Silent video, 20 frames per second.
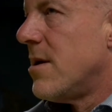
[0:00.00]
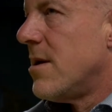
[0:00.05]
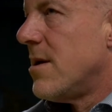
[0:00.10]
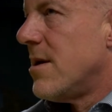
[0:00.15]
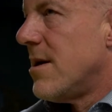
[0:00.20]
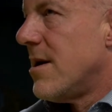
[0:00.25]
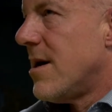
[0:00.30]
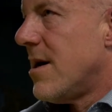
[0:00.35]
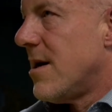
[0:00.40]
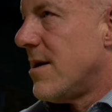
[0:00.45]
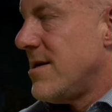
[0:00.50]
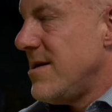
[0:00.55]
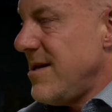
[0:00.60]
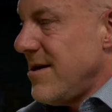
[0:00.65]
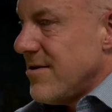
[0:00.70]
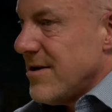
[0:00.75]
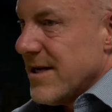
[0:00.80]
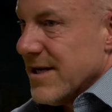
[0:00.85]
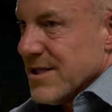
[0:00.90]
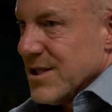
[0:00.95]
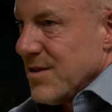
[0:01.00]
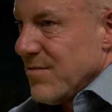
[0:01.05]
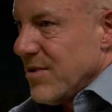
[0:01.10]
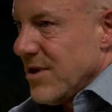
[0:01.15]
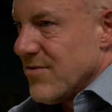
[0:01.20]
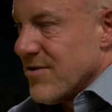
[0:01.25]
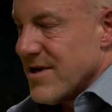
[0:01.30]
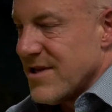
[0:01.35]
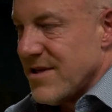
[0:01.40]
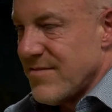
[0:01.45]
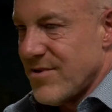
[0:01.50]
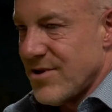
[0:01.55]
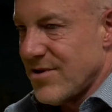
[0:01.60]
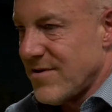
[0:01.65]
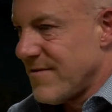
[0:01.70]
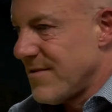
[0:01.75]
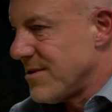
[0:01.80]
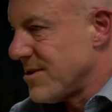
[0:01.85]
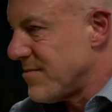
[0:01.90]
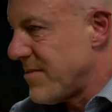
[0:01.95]
Uh, he, he, gets to be right in the middle of the
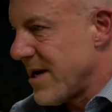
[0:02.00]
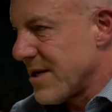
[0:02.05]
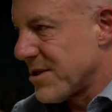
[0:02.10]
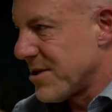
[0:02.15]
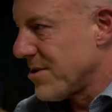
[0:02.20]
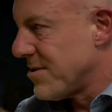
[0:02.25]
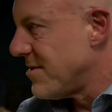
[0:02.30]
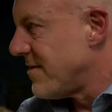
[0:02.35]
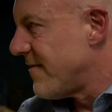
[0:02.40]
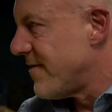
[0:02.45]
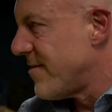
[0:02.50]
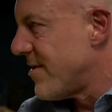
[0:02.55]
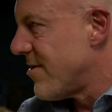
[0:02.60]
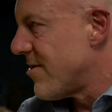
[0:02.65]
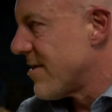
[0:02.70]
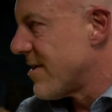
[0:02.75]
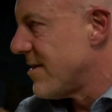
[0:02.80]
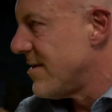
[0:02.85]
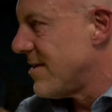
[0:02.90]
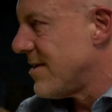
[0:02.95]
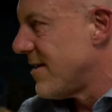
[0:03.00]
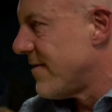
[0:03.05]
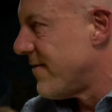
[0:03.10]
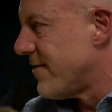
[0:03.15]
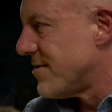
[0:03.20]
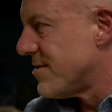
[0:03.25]
spectacle of American life, which yeah.